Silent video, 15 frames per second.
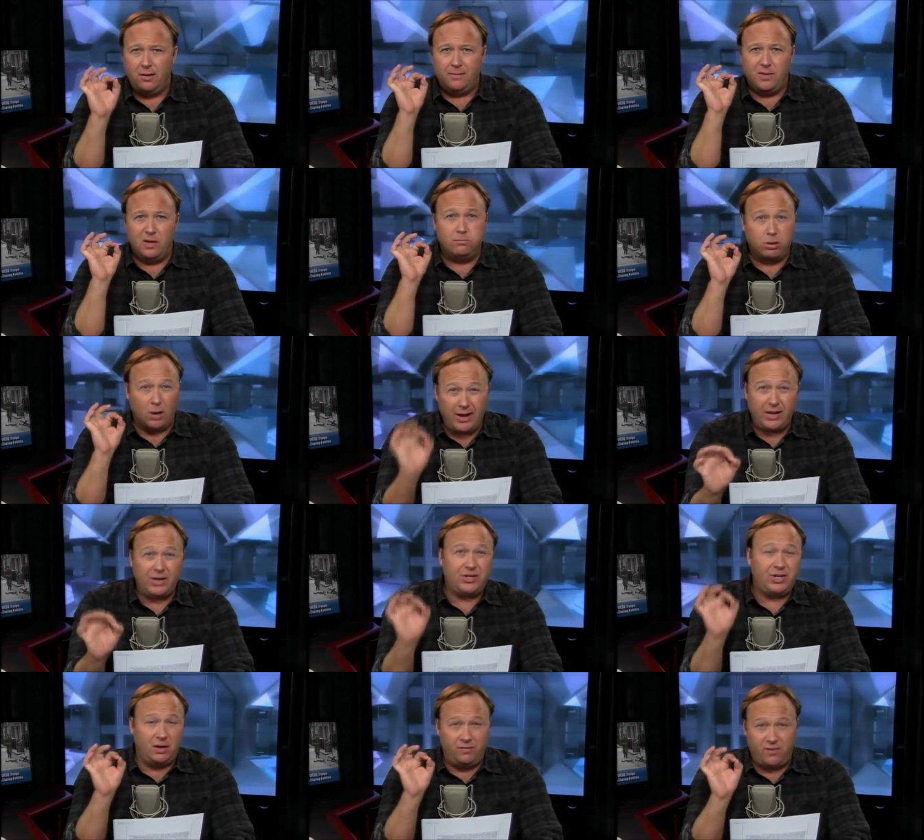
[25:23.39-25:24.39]
The
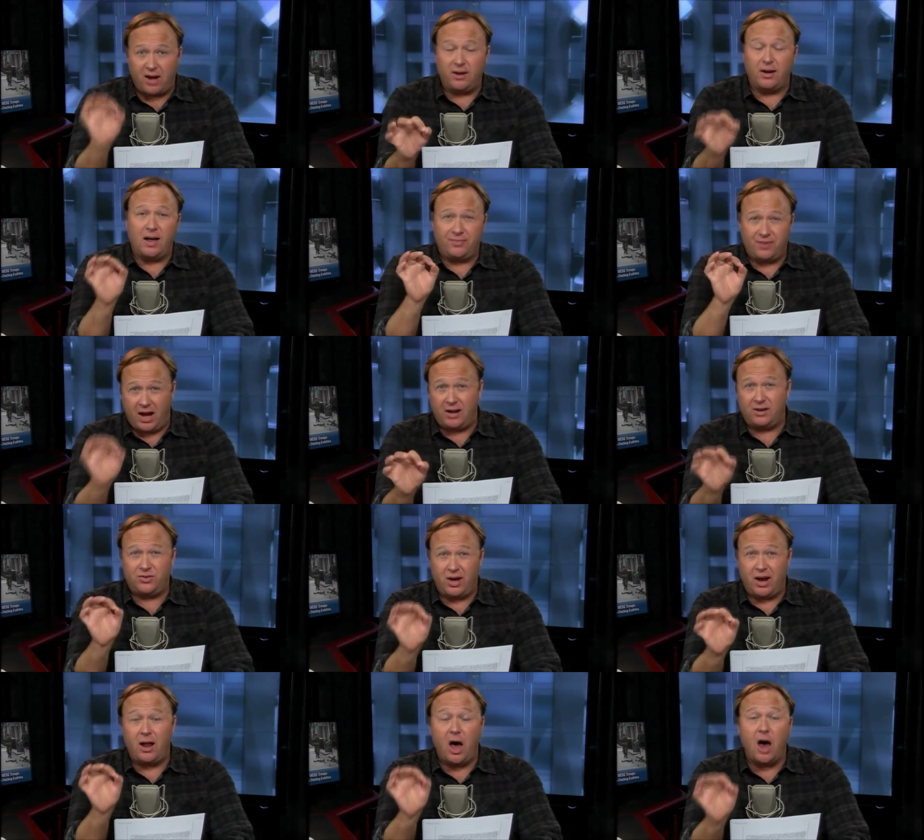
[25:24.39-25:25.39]
British invaded
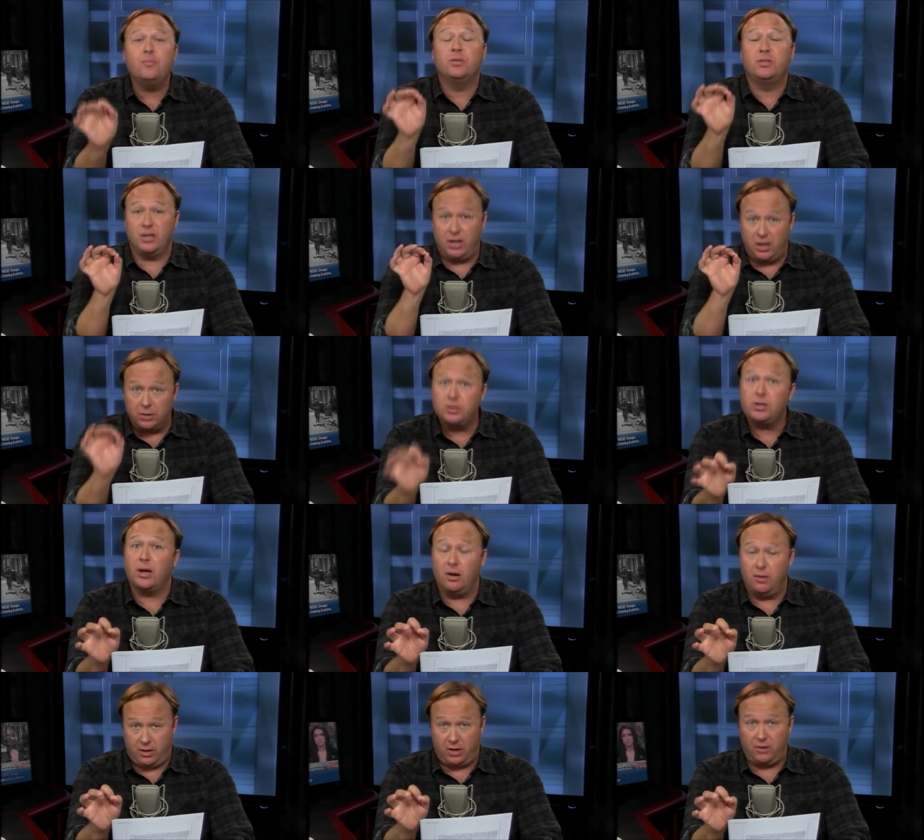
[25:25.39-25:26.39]
Afghanistan hundreds of years
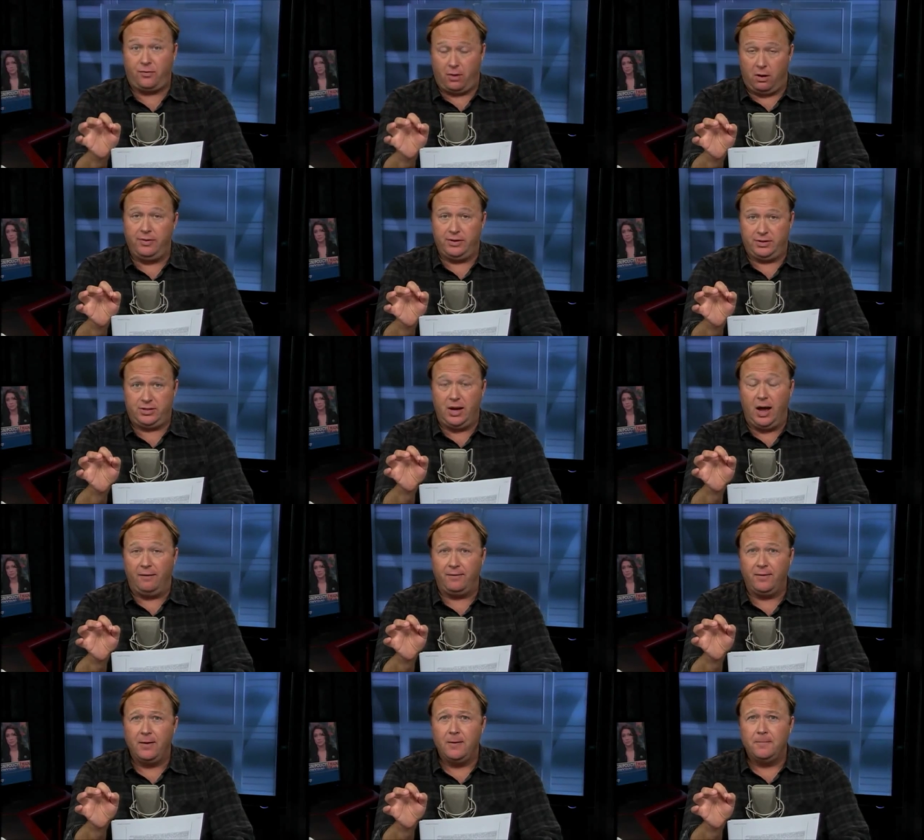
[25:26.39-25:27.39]
ago to control this
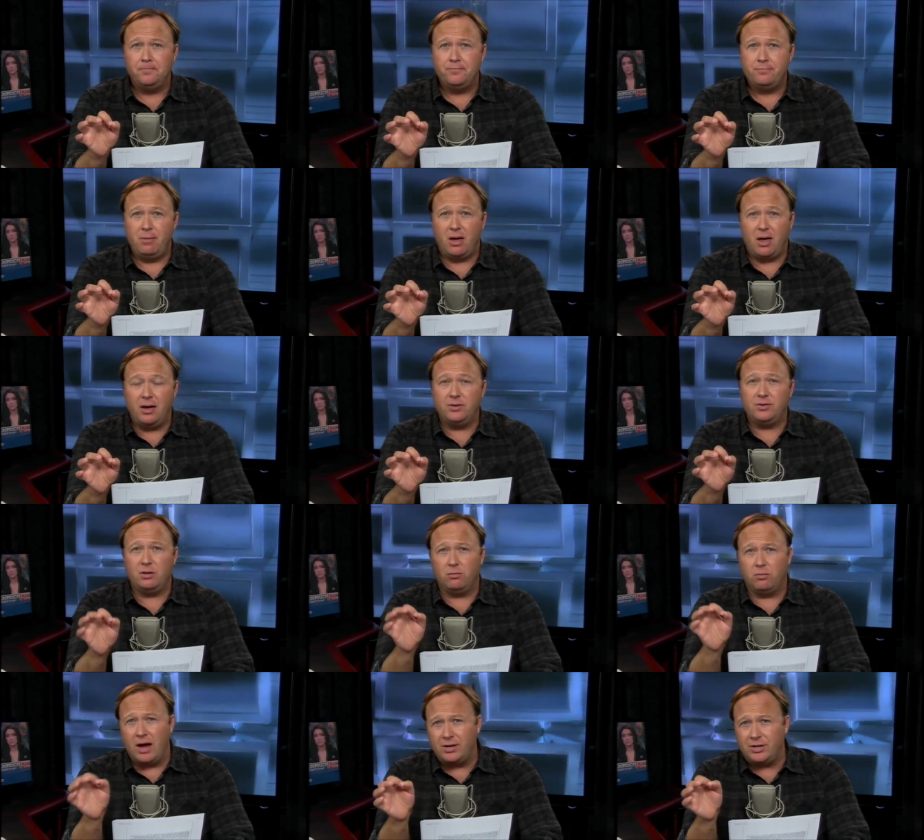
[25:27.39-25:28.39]
stuff, because the
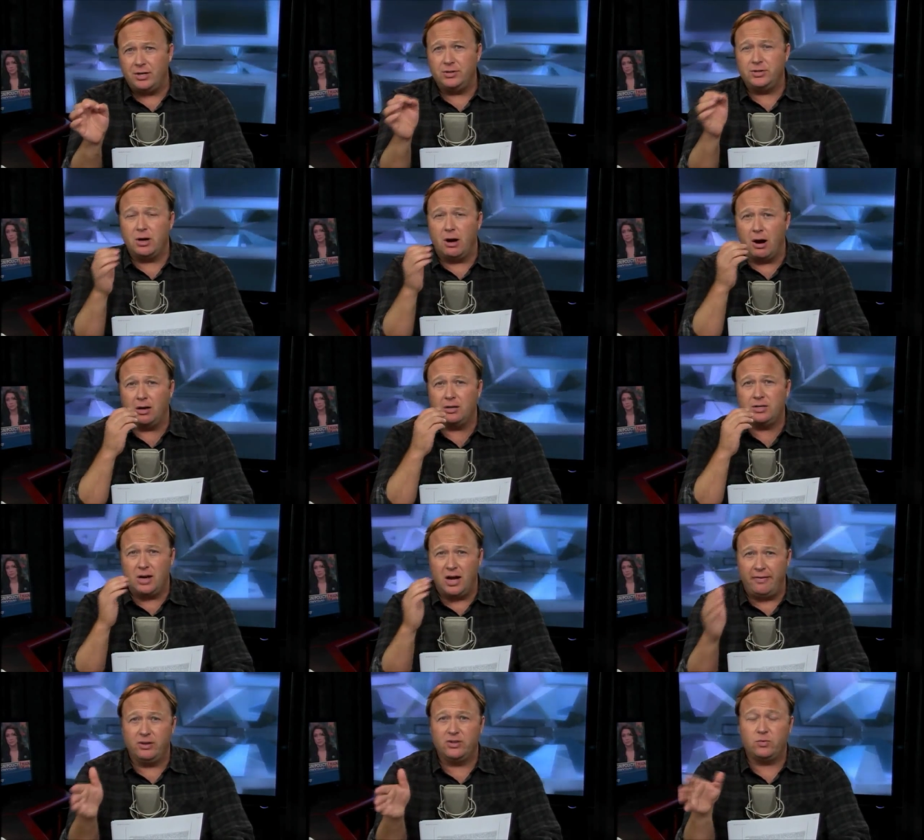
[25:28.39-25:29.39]
Russian czars and
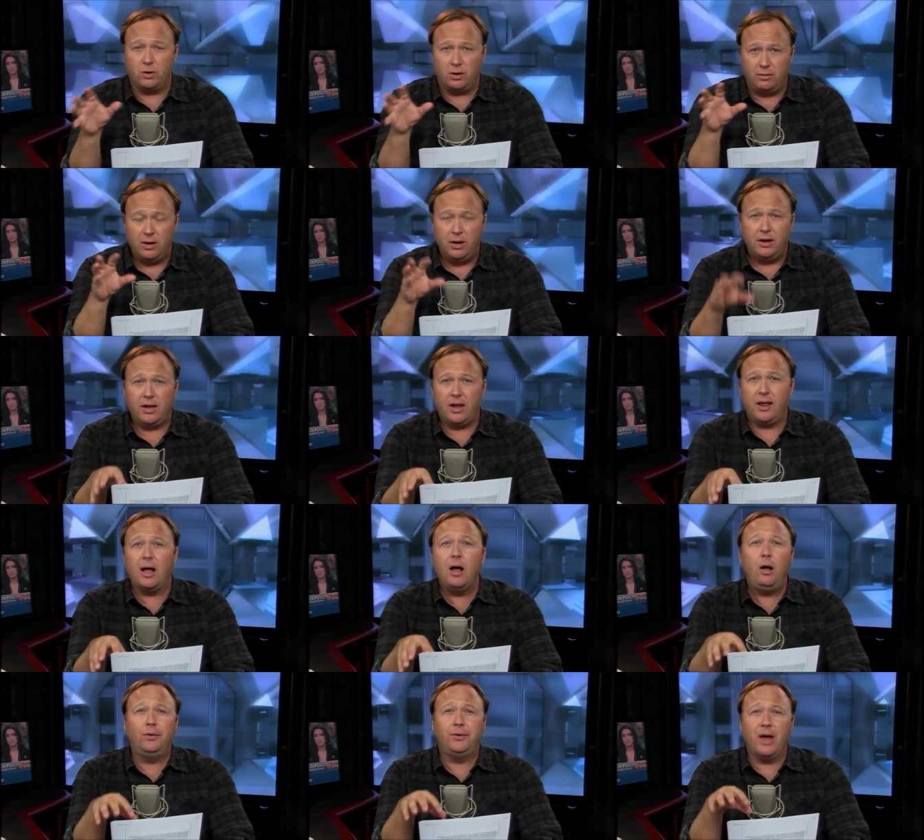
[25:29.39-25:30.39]
others were getting a
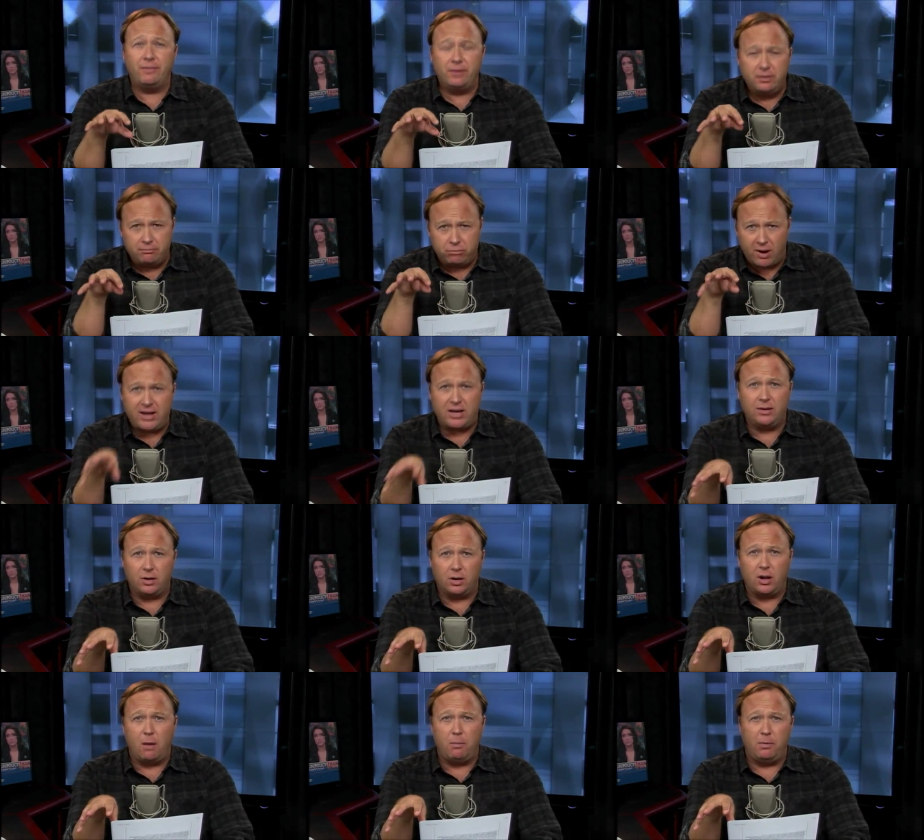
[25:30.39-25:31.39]
hold of it and breaking
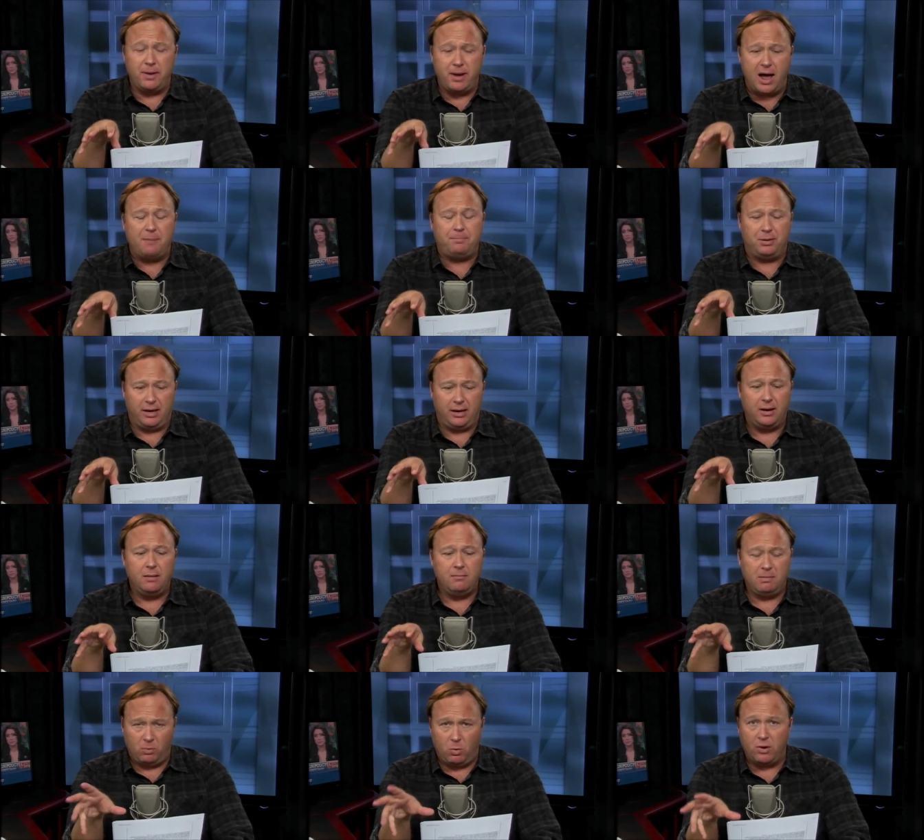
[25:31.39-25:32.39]
their global monopoly.
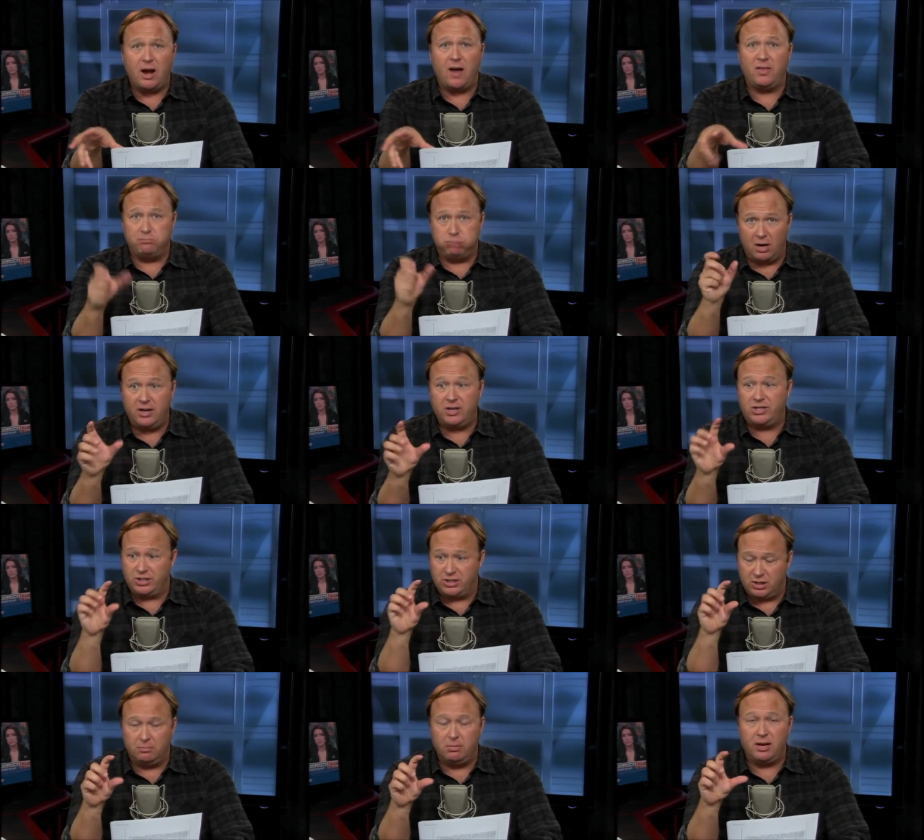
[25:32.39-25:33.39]
People wonder how the British,
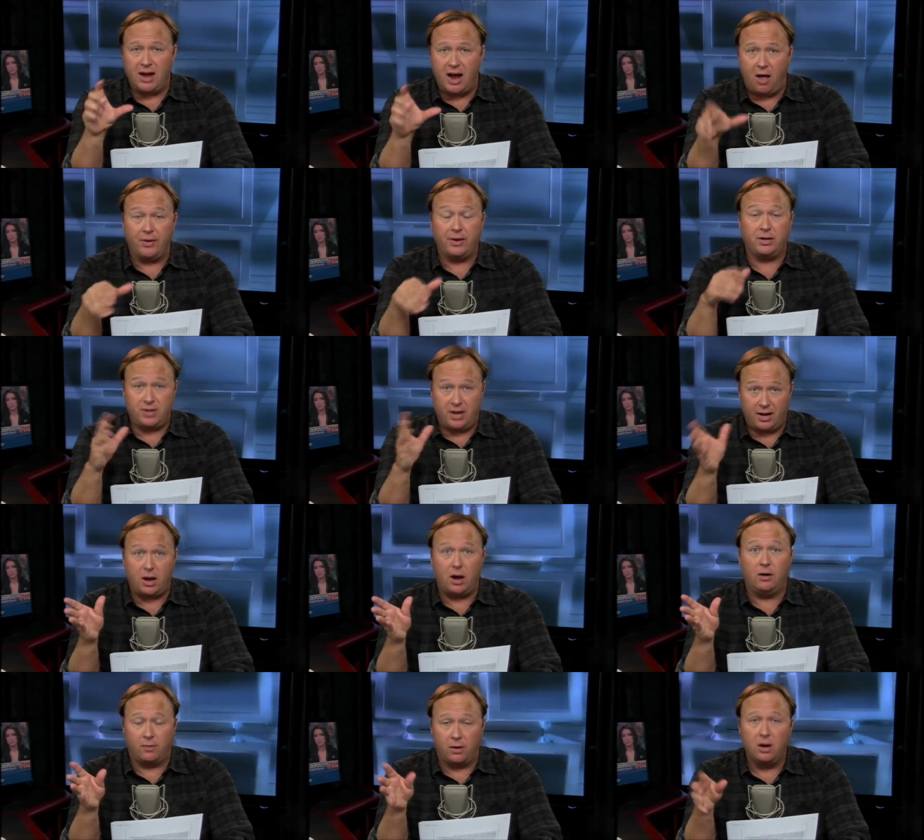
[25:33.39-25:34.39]
this little bitty island, could take
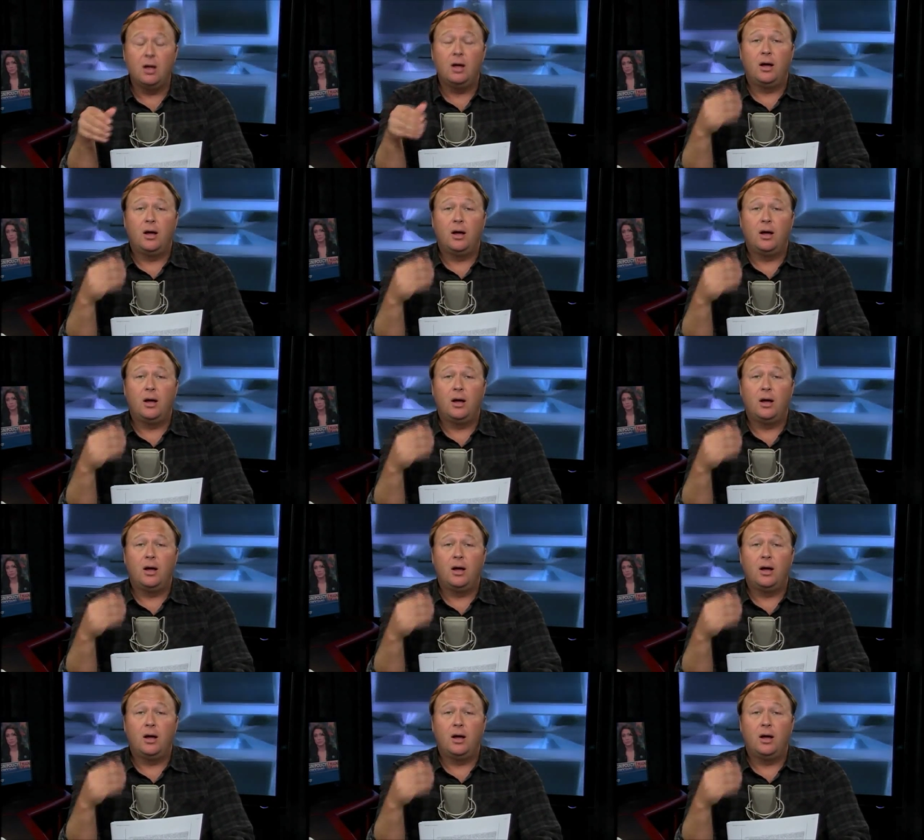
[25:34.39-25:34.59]
over.